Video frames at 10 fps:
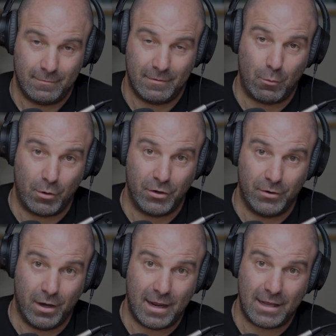Then when you're
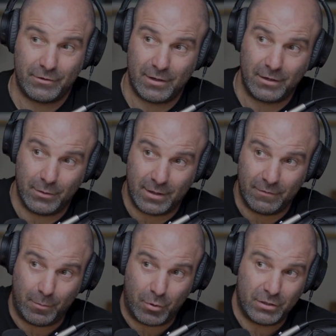done answering, you give
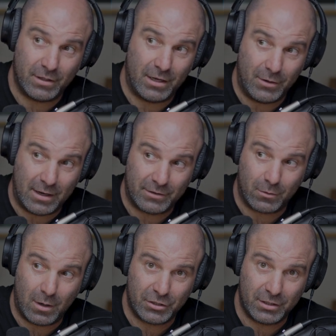the person that you asked the
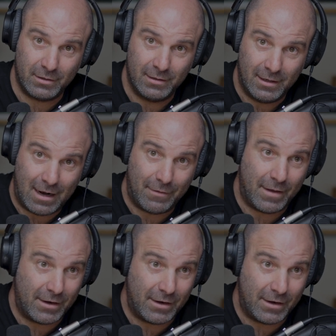question, and they